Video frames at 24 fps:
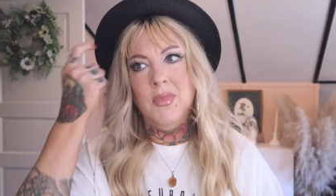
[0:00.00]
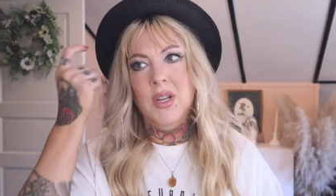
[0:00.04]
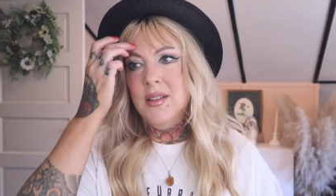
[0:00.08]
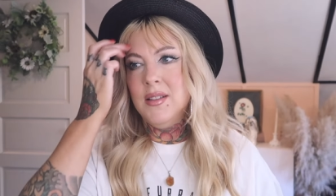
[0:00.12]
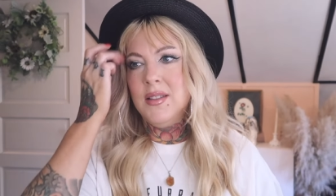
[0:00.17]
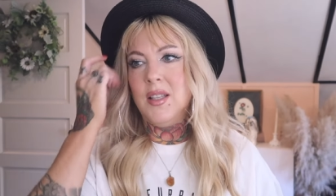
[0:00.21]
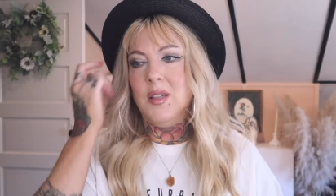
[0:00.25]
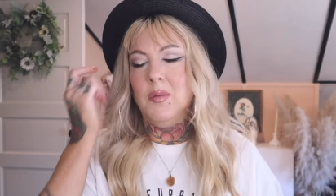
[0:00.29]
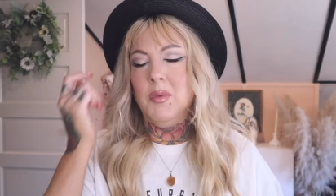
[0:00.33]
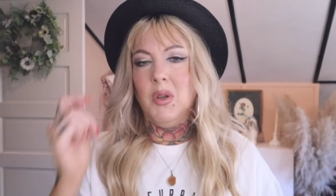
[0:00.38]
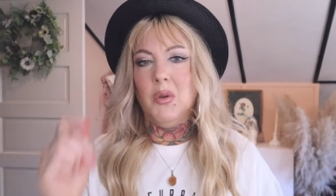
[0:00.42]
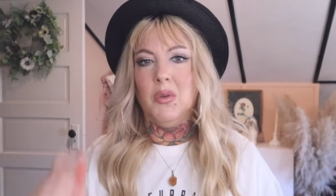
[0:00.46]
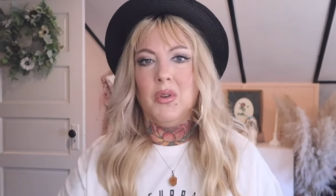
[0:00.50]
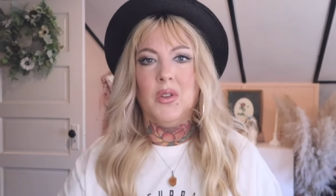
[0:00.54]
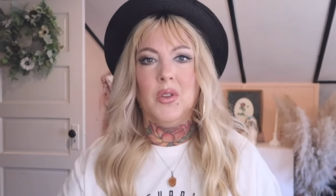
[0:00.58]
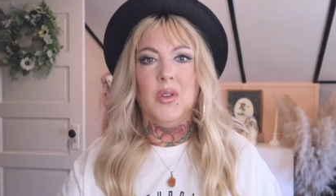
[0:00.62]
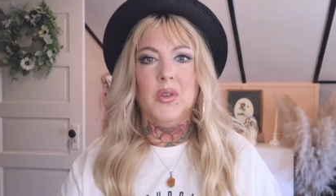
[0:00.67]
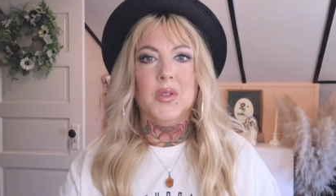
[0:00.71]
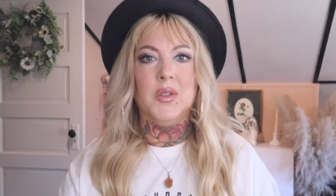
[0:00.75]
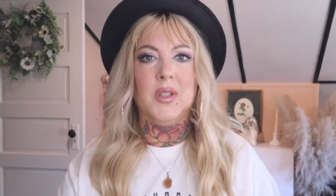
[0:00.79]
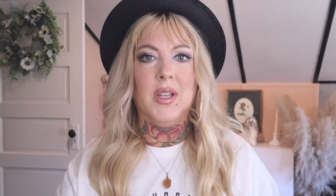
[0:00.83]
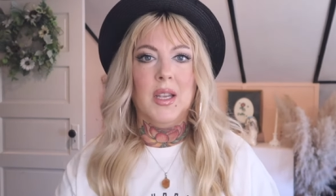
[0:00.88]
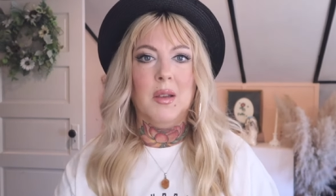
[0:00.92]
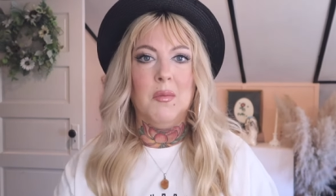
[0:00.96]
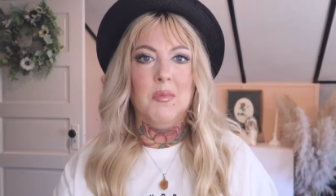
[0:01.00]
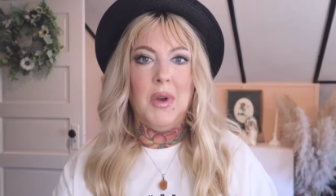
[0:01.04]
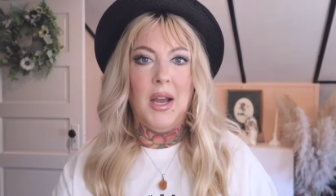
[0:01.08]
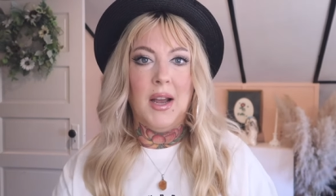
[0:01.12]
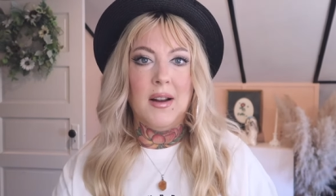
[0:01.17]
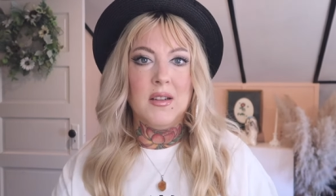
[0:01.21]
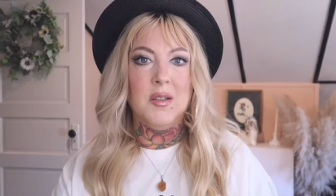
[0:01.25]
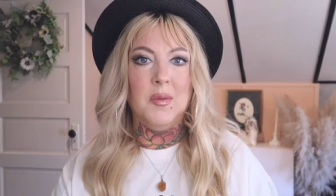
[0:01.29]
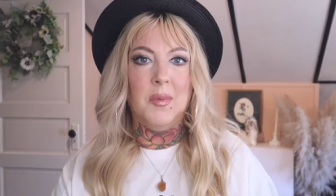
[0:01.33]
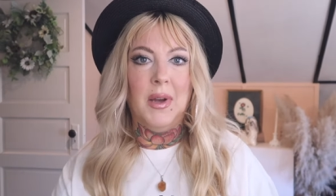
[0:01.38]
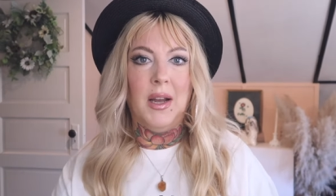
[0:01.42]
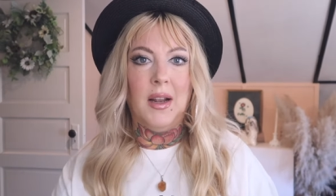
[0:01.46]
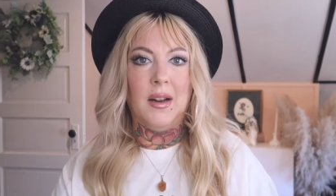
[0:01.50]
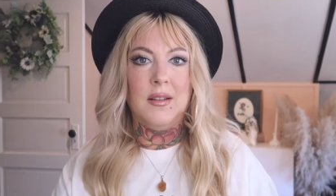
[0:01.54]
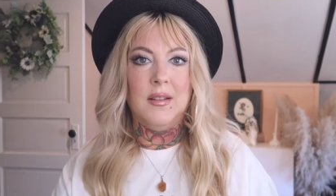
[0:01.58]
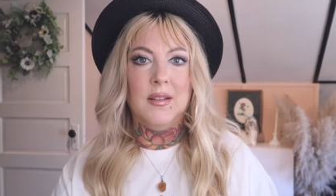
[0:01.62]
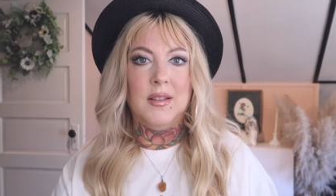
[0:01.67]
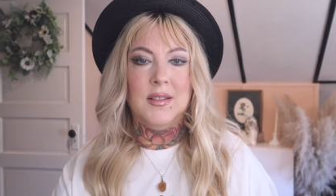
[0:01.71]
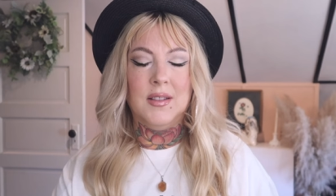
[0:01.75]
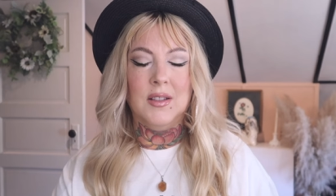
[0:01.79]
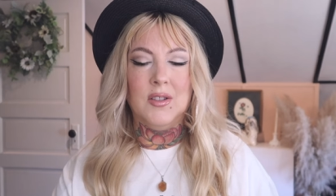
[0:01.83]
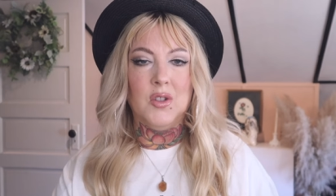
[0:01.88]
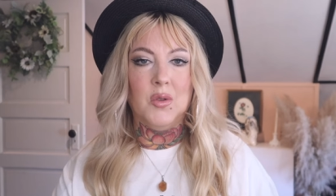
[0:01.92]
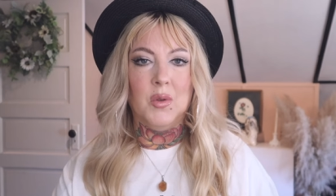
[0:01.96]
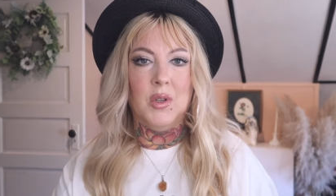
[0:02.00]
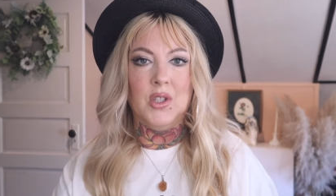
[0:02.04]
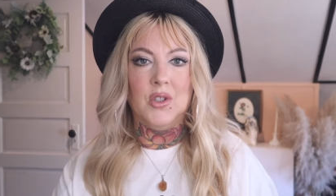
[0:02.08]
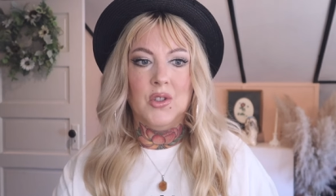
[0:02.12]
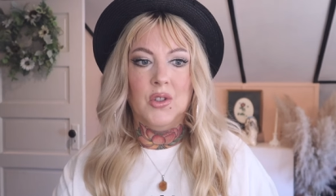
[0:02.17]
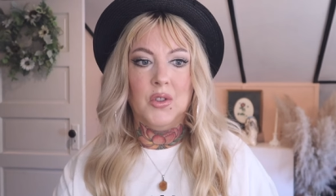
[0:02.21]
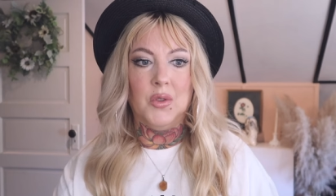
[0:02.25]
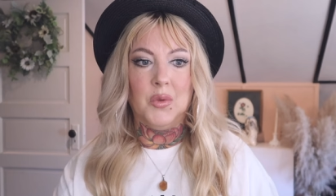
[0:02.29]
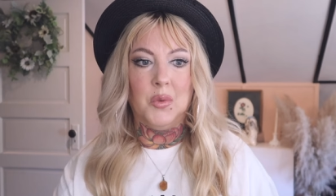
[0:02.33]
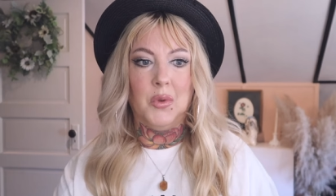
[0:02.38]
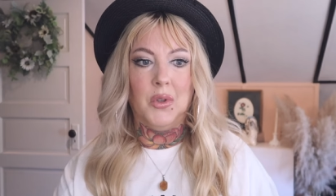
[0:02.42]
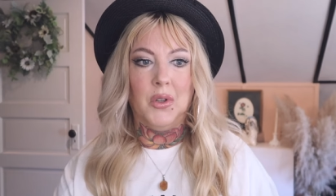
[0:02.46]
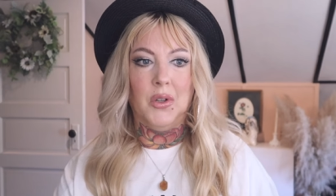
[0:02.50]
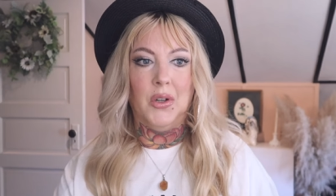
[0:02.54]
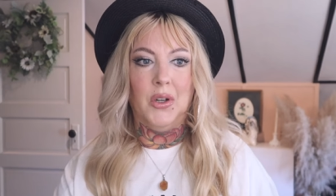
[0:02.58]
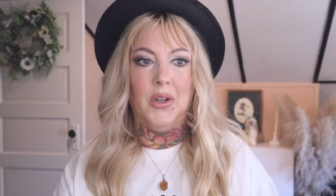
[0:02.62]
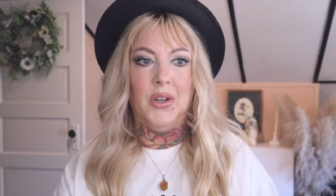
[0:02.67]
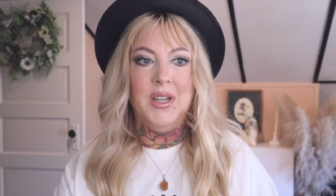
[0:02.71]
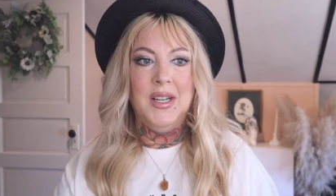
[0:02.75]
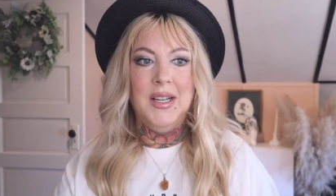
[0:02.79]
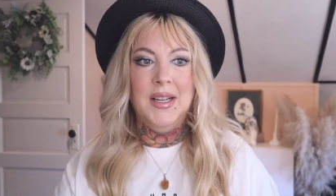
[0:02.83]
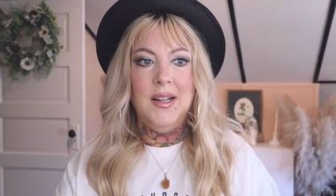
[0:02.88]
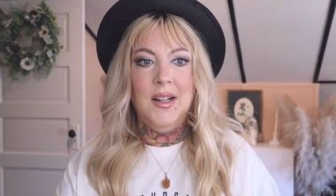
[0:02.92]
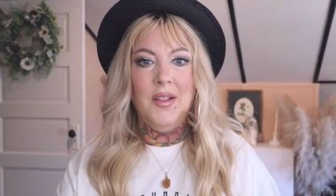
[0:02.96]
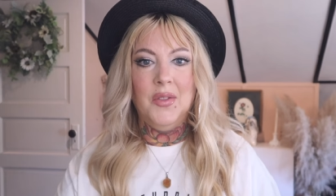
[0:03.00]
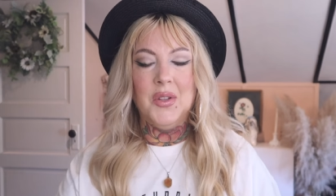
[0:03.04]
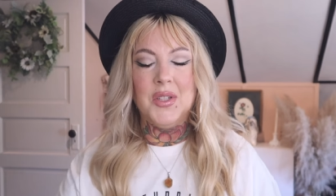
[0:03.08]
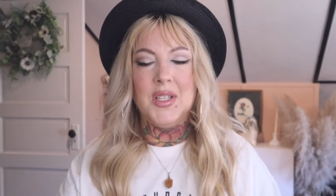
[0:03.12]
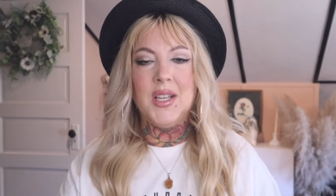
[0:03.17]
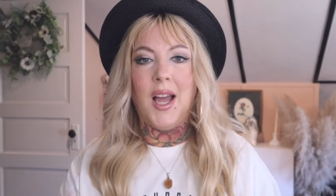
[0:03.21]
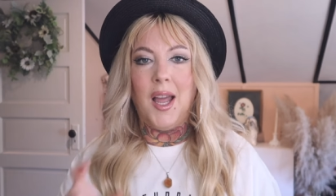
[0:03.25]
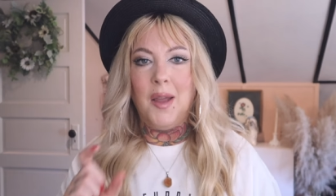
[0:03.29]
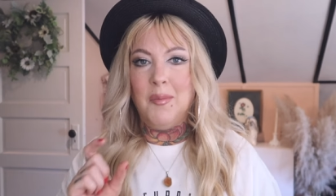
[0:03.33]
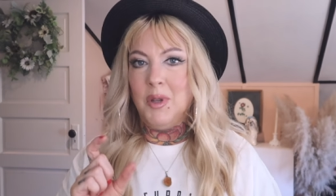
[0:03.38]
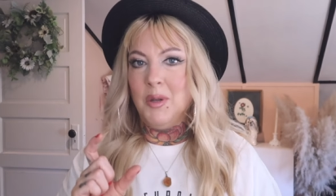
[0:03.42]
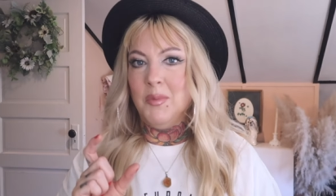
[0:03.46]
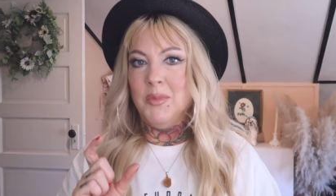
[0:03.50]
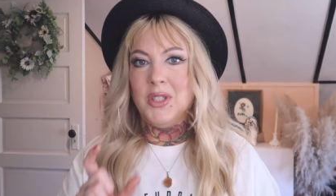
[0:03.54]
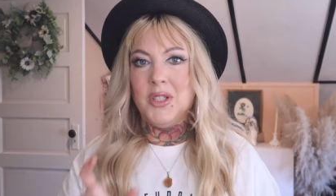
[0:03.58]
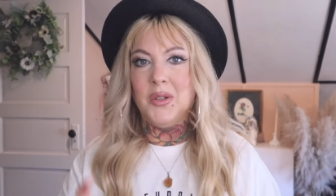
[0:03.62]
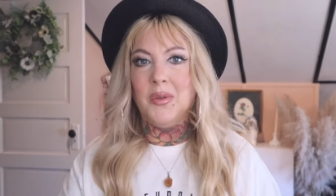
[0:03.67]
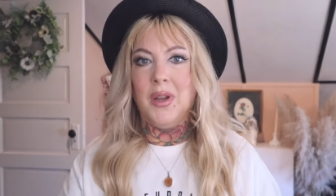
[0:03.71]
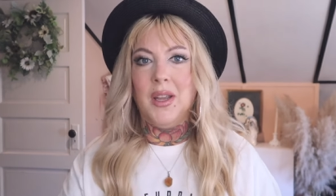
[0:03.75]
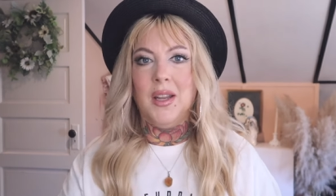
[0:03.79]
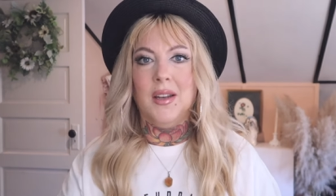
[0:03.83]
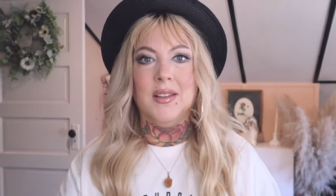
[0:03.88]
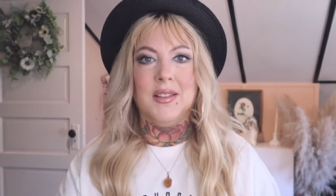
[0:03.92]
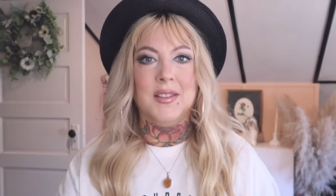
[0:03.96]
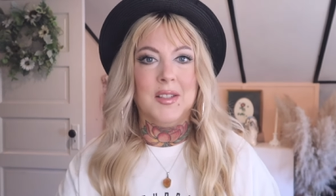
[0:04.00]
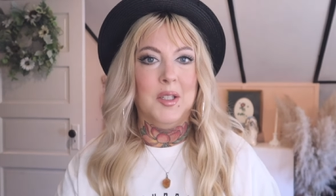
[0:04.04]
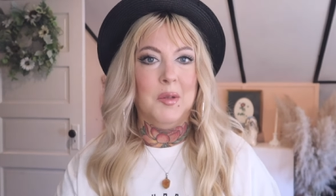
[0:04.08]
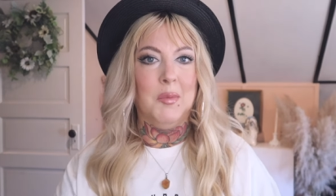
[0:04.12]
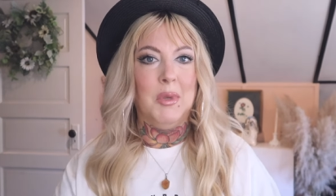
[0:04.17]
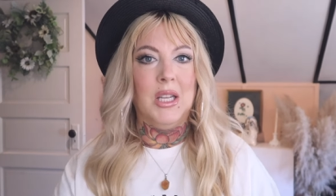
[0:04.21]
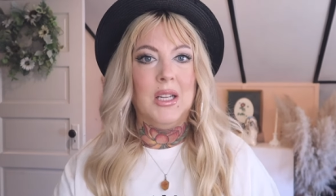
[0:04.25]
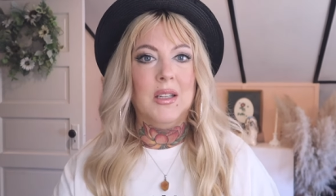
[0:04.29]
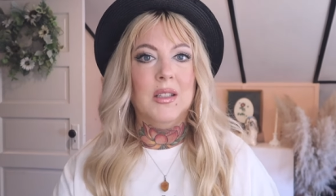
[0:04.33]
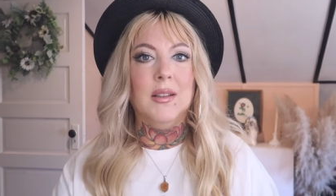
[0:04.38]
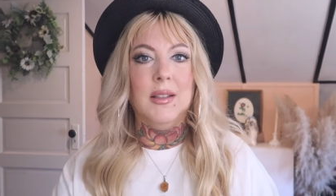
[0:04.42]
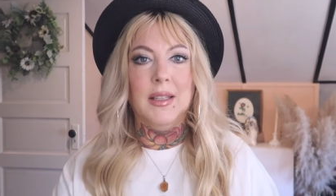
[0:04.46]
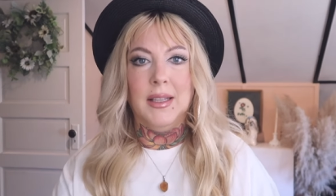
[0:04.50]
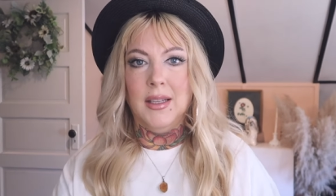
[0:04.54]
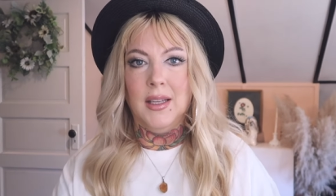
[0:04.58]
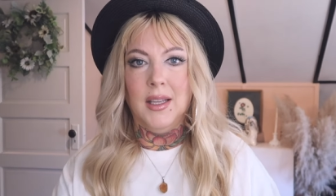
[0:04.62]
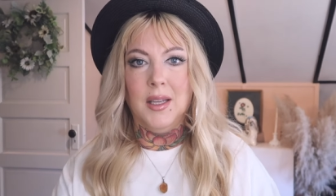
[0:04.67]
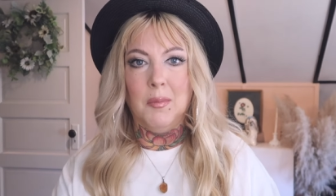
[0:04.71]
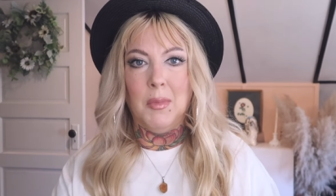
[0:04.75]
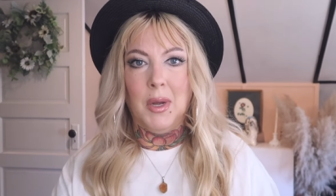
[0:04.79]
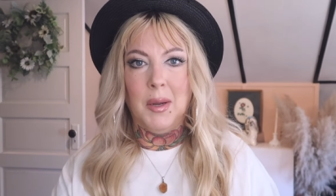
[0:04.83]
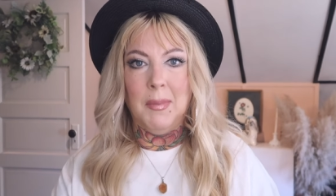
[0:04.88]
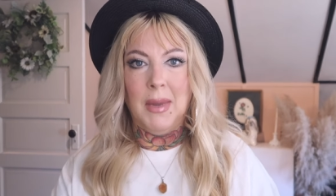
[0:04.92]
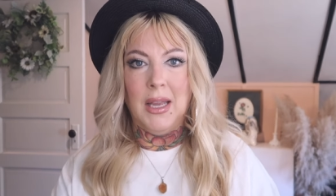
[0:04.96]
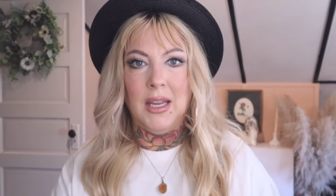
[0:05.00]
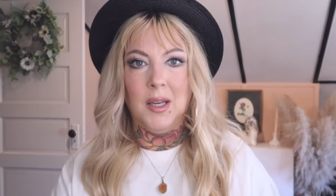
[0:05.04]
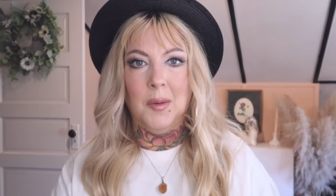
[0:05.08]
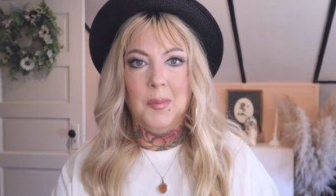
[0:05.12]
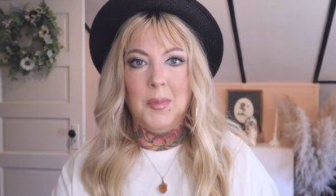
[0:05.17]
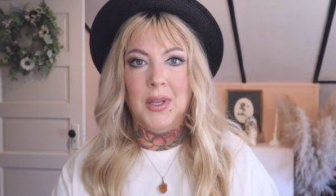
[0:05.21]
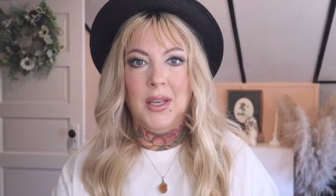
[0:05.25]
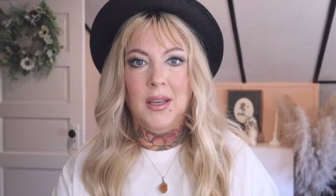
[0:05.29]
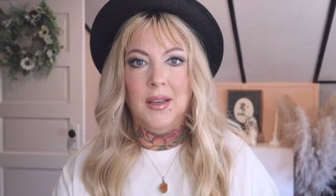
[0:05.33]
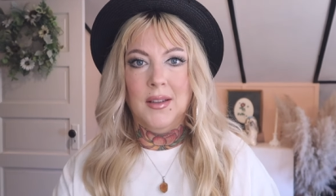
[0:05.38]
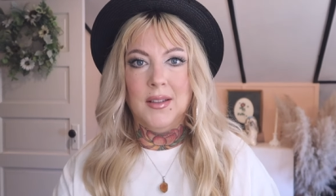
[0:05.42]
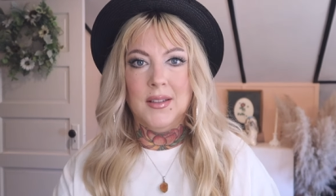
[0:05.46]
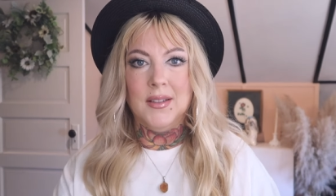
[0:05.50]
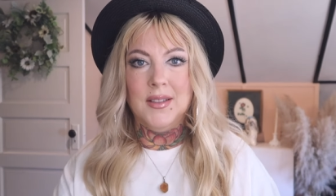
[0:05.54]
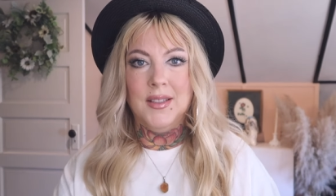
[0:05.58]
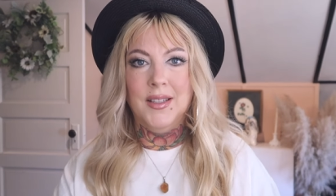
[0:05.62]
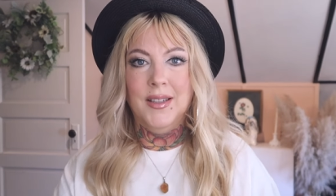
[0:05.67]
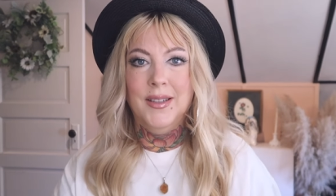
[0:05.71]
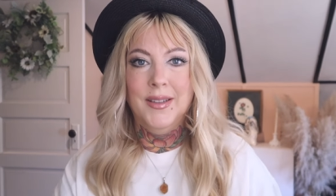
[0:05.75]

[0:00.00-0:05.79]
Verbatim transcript: It's gonna be one of those like back-to-back -back situations where the time in between is gonna be cleaning my makeup kit